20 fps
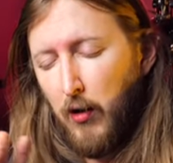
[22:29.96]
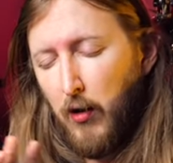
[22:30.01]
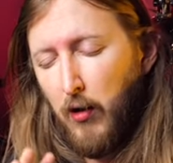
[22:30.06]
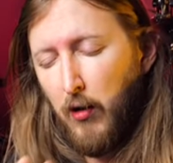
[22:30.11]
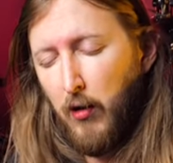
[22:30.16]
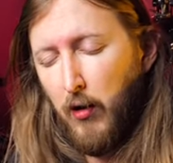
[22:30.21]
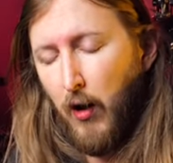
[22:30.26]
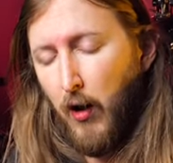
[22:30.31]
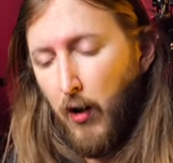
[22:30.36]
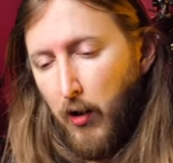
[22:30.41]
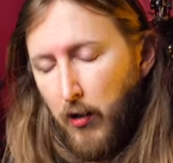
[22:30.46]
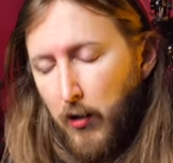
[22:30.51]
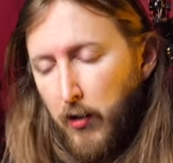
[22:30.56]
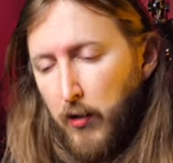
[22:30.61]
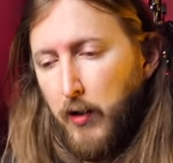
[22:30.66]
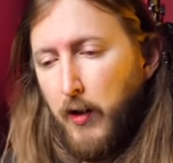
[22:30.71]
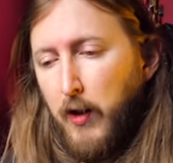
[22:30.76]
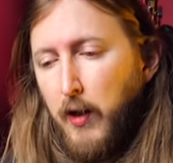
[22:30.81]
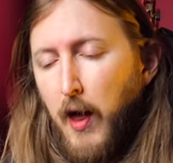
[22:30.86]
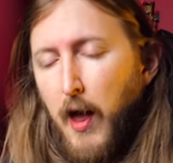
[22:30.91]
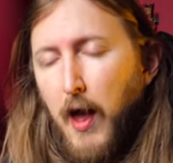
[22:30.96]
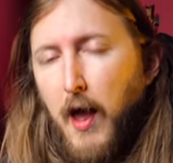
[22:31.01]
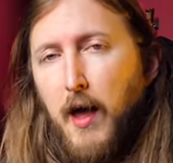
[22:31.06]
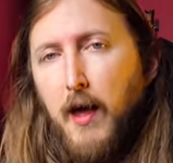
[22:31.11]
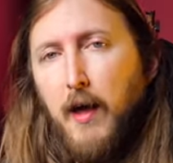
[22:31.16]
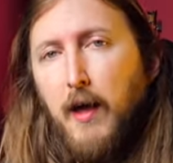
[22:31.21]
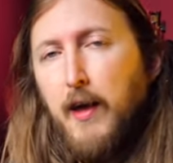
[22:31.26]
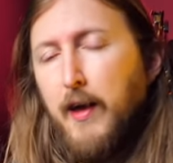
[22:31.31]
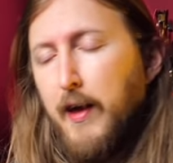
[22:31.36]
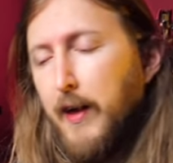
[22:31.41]
Oh,
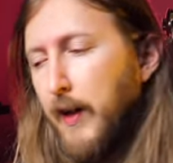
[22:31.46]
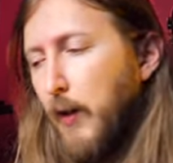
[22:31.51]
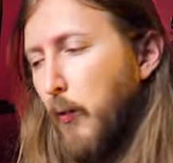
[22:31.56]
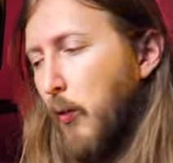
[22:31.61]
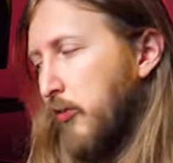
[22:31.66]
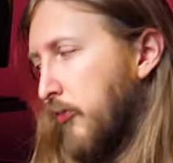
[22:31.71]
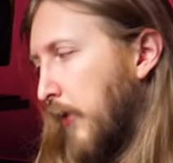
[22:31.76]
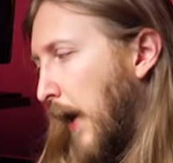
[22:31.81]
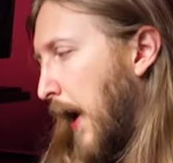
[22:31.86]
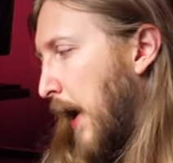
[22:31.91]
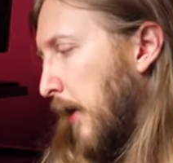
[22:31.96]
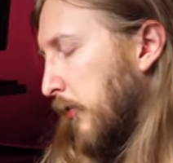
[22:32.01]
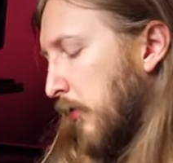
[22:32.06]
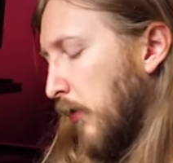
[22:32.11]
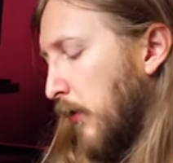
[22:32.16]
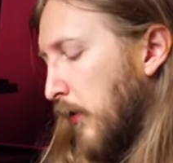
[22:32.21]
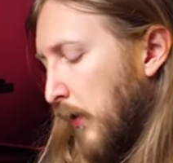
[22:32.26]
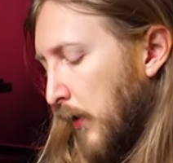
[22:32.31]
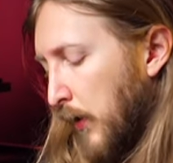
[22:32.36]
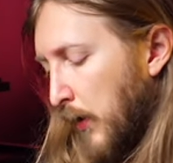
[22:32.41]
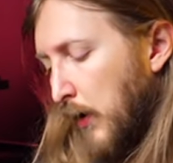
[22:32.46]
it was a hassle.